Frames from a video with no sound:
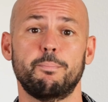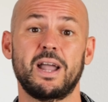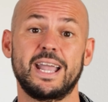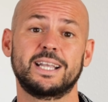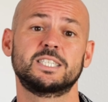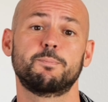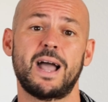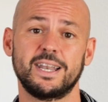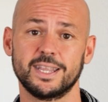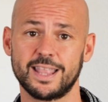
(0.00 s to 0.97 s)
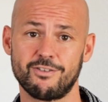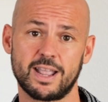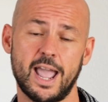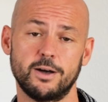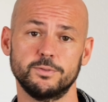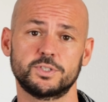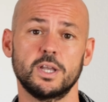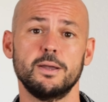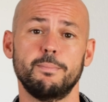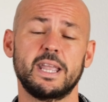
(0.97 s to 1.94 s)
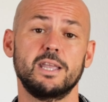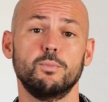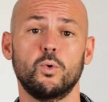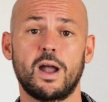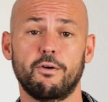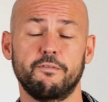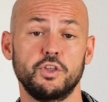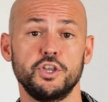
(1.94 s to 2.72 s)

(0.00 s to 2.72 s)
by expanding their accounts, making more out of the